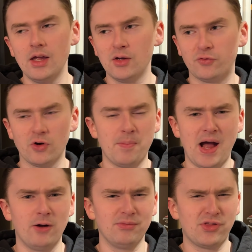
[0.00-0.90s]
for
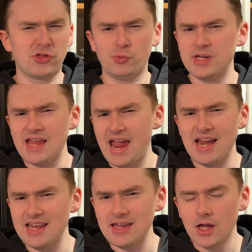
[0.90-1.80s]
about
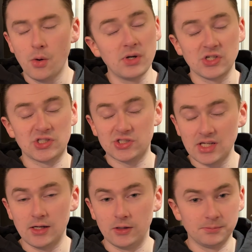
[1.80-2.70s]
$380, which is
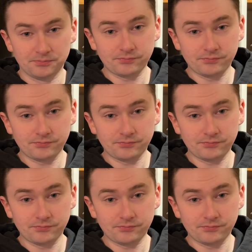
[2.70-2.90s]
still